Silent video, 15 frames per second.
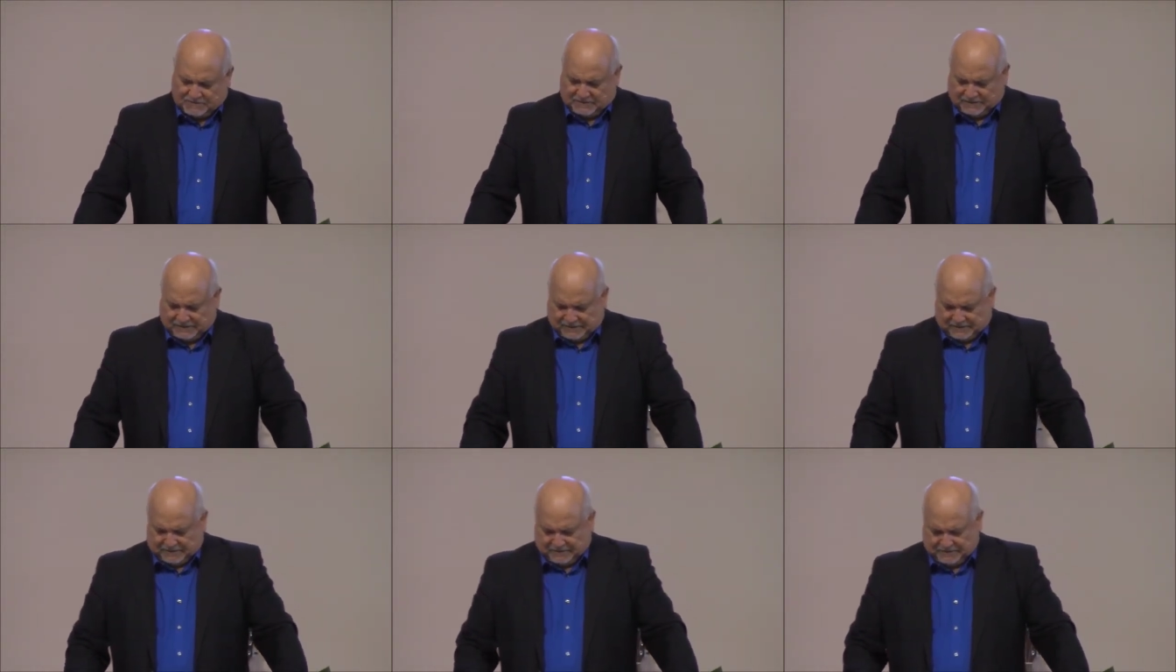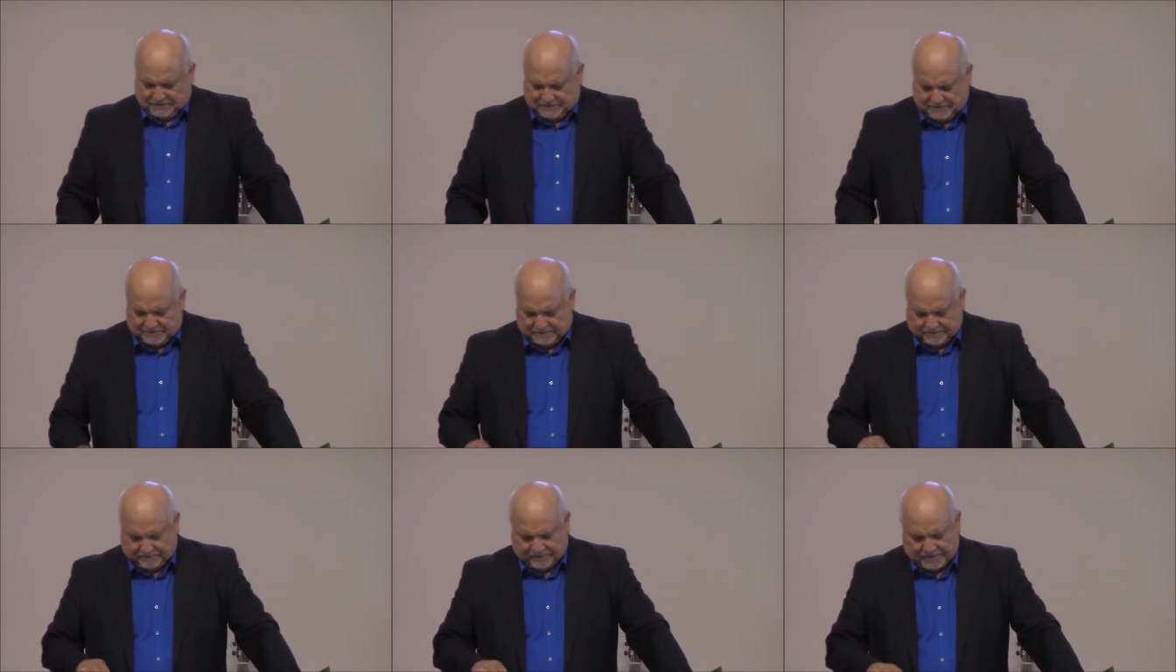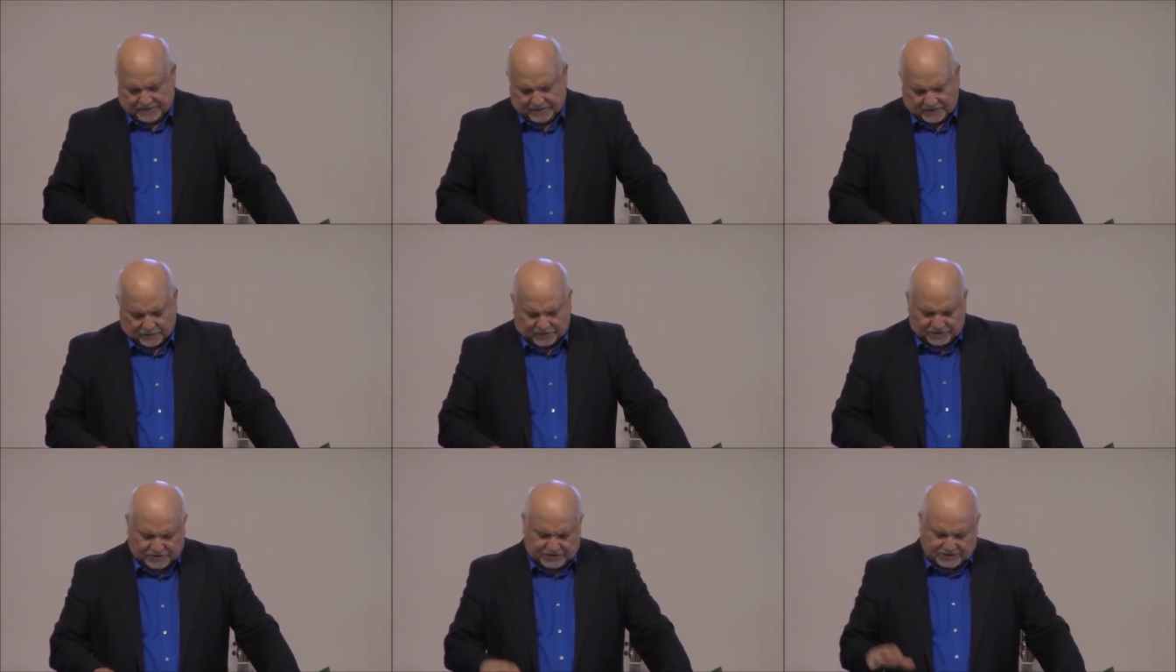Uh, I
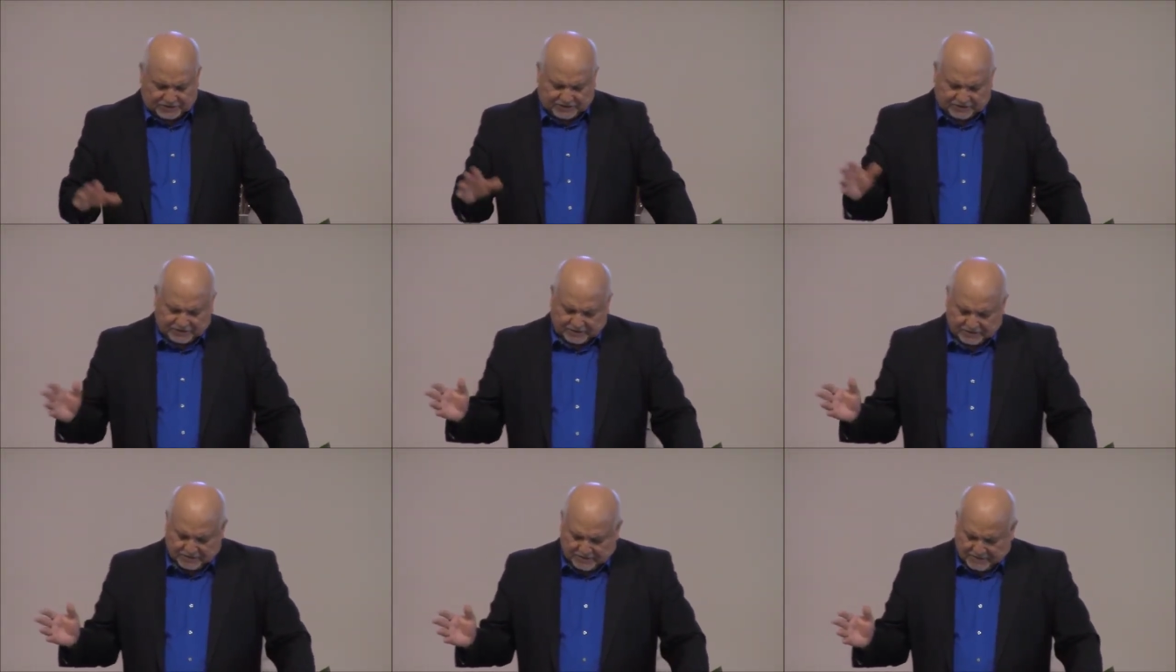want you just to.